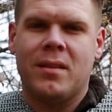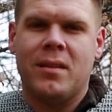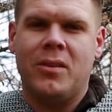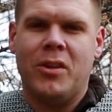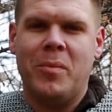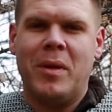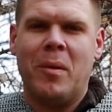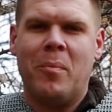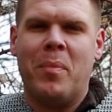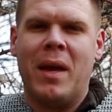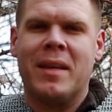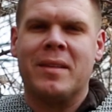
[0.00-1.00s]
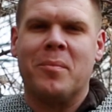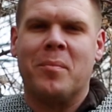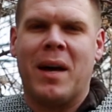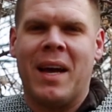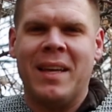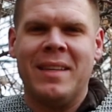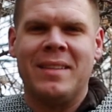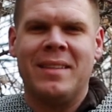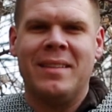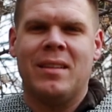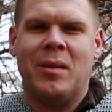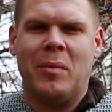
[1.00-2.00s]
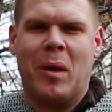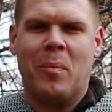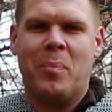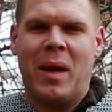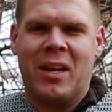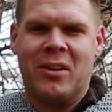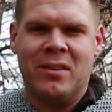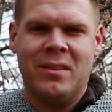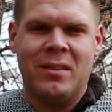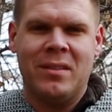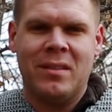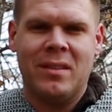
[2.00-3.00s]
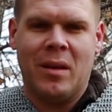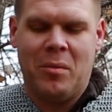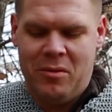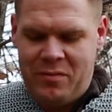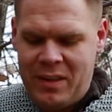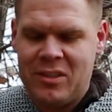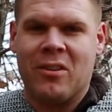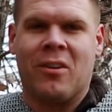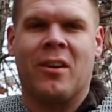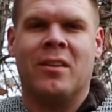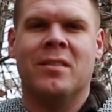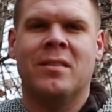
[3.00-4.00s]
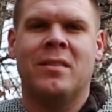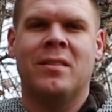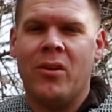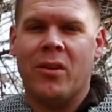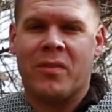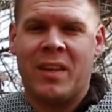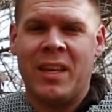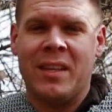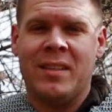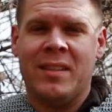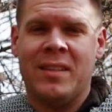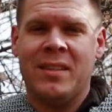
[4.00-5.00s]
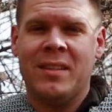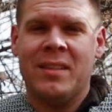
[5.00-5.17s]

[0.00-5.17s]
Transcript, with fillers: You need me to bake some pies? I'm not a baker. I'm an adventurer. You have kids?